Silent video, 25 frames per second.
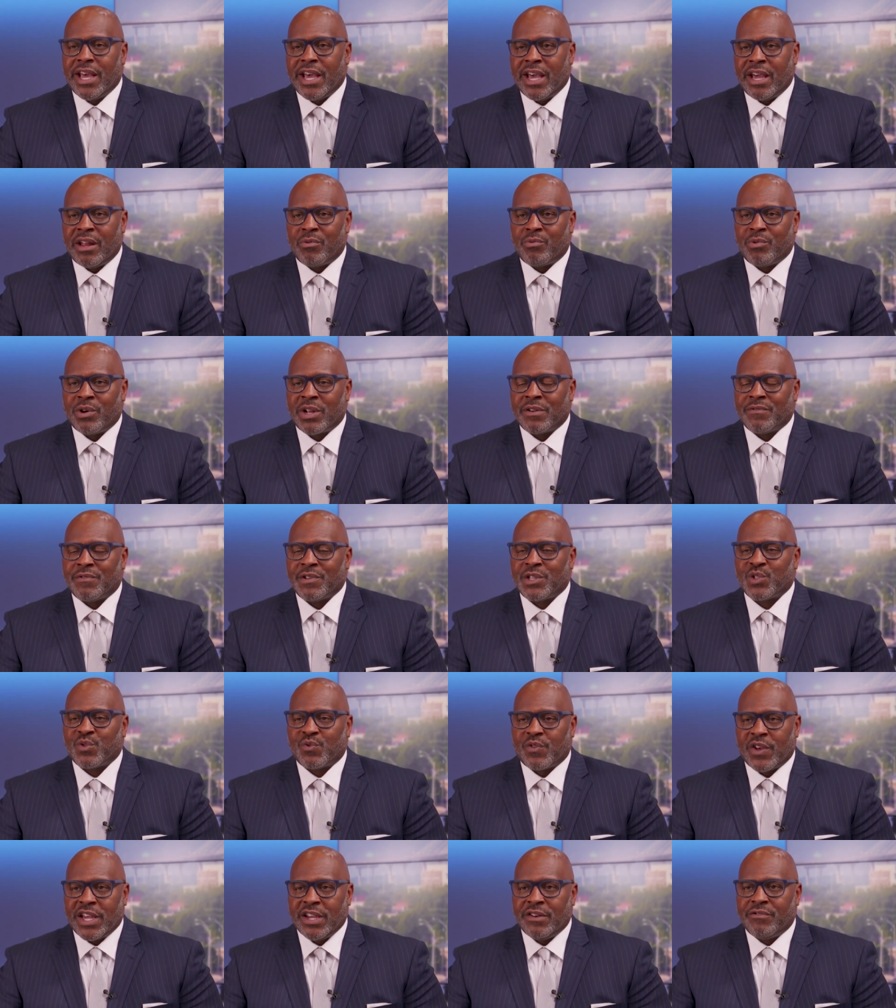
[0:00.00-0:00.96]
And one of
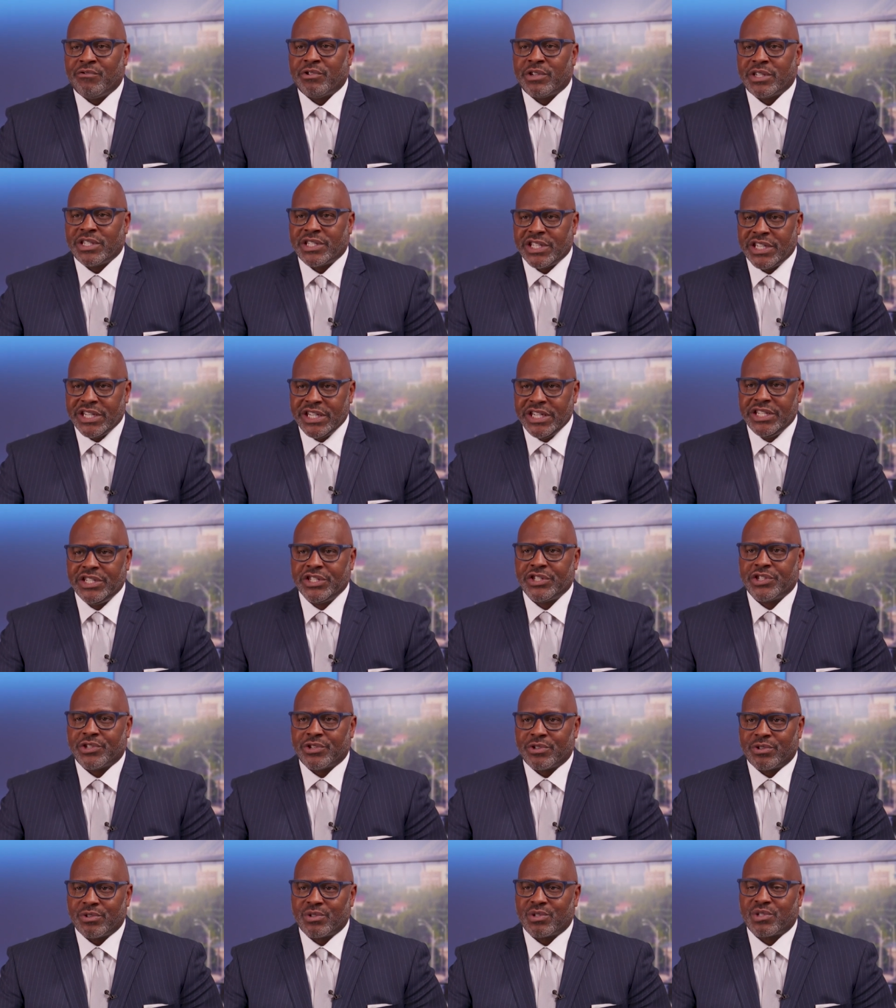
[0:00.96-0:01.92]
his favorite
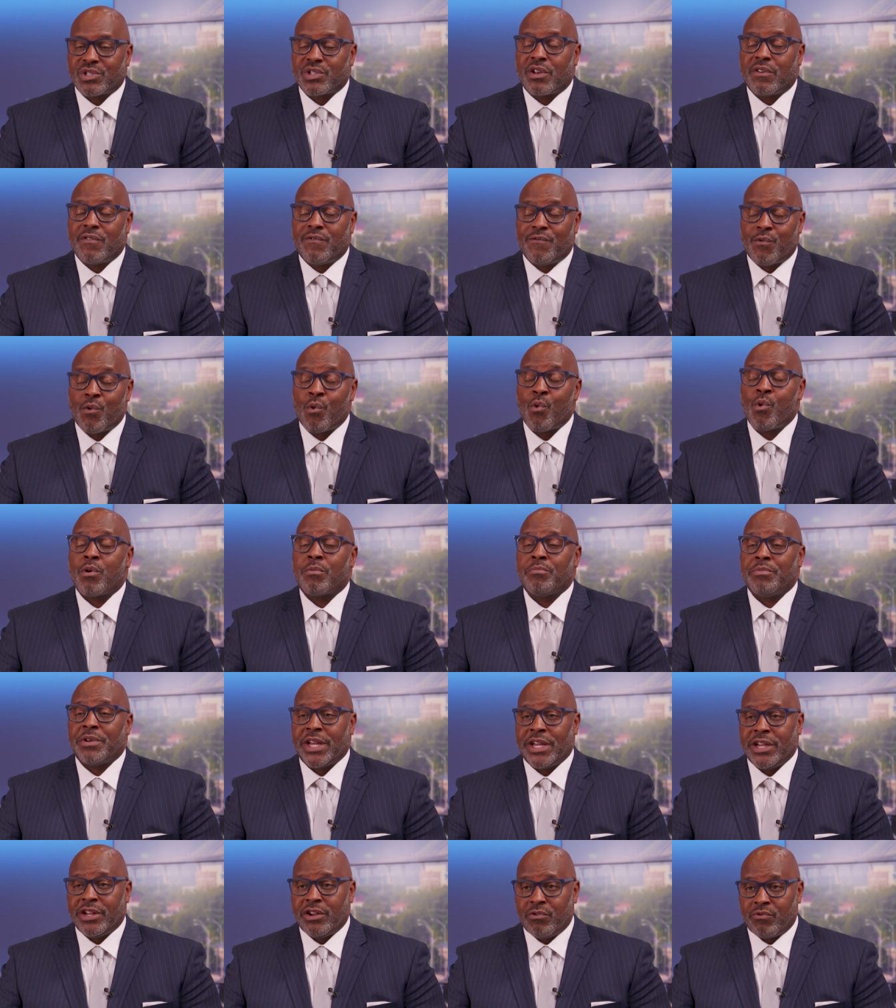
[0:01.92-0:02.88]
teachers
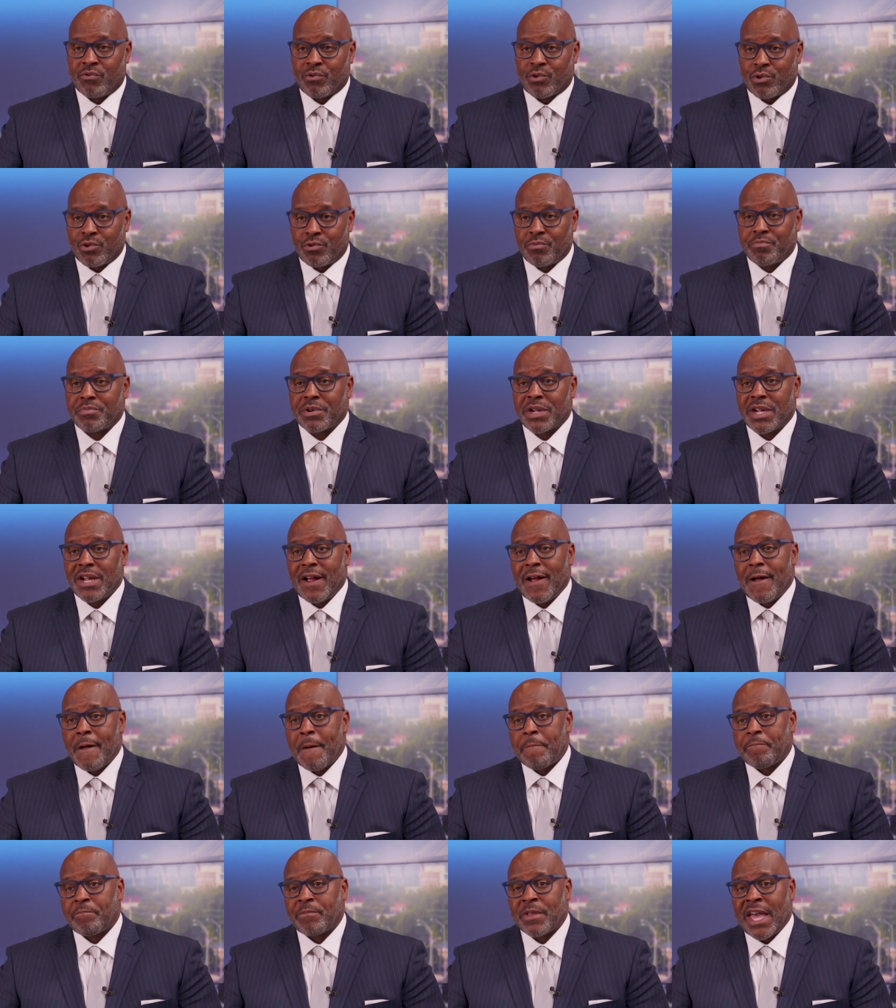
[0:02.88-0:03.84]
formed a group
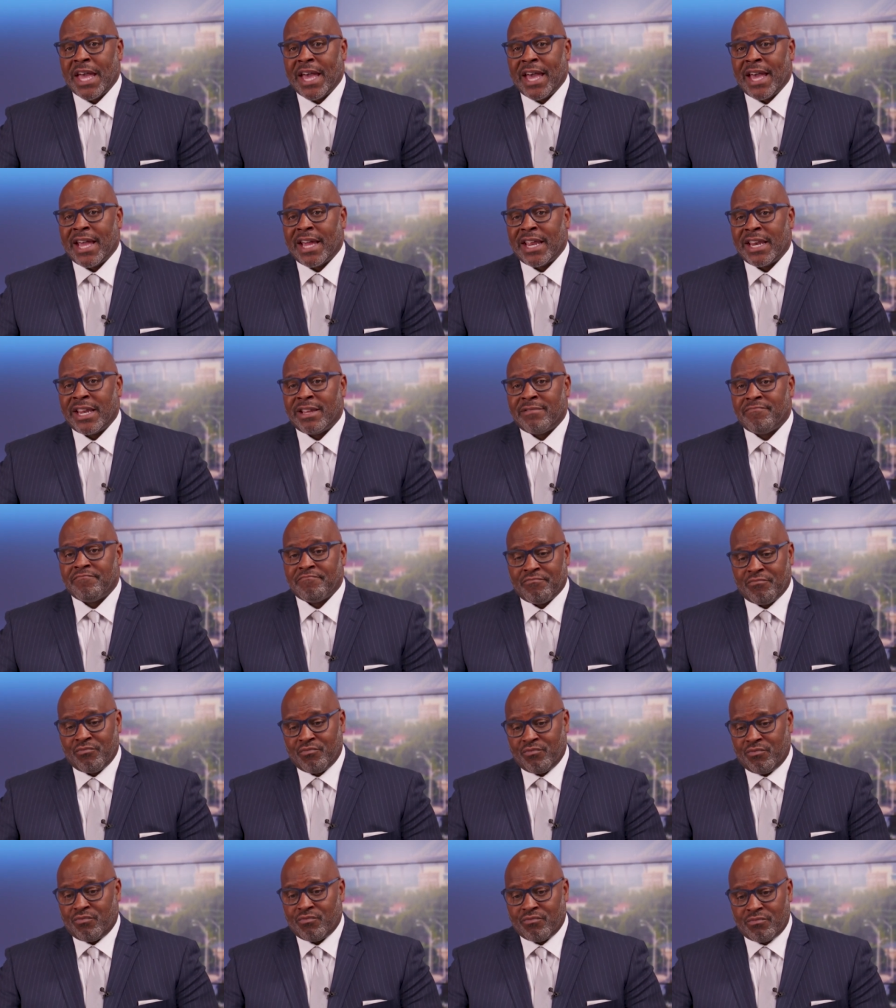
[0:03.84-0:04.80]
and
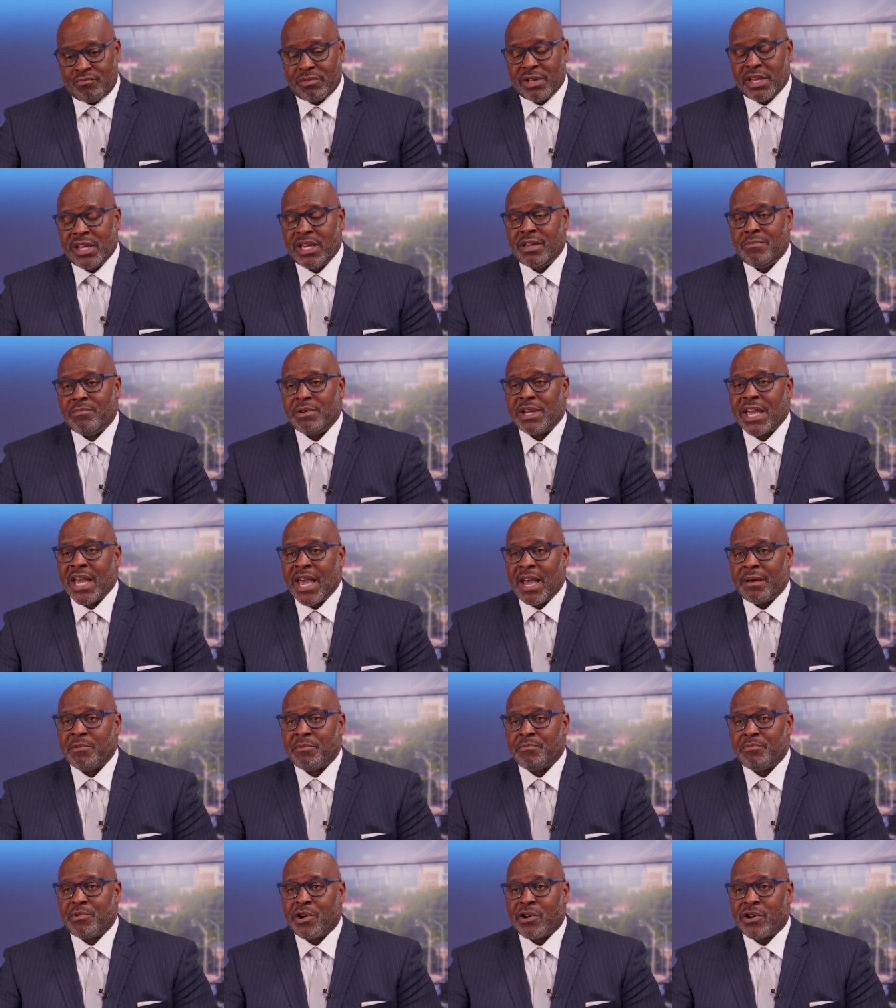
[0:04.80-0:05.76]
he
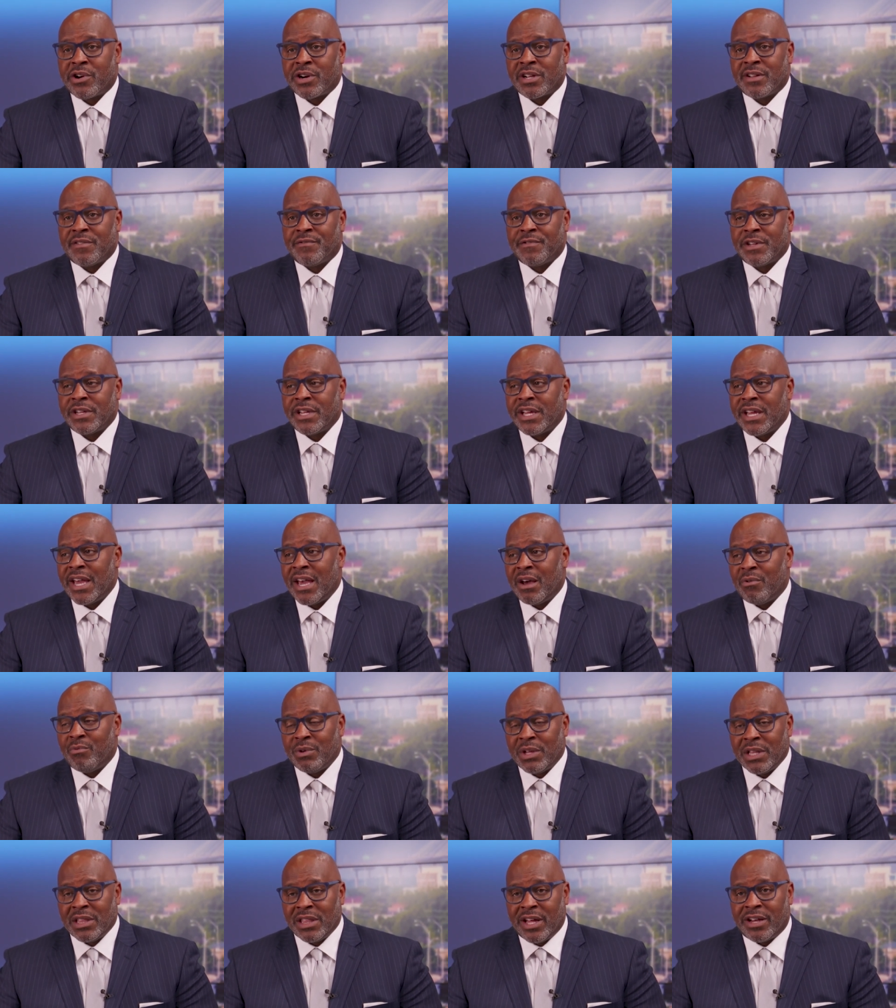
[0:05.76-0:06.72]
became a part of it
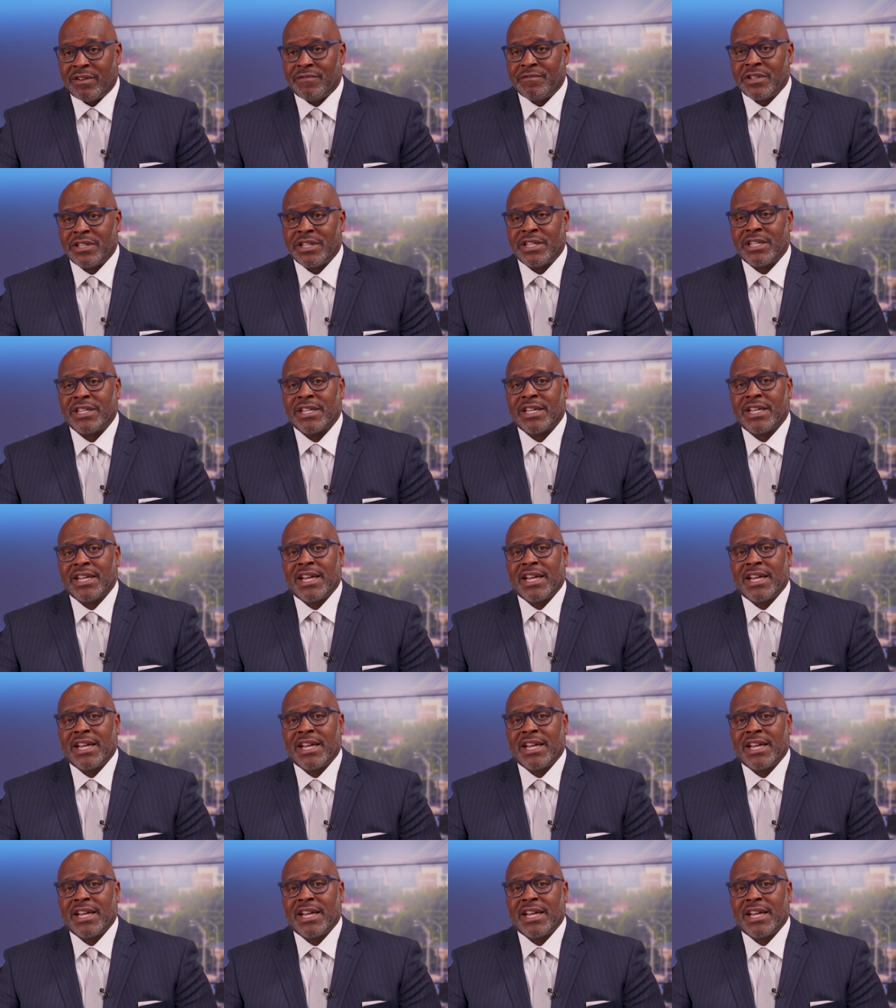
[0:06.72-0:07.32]
and we loved it.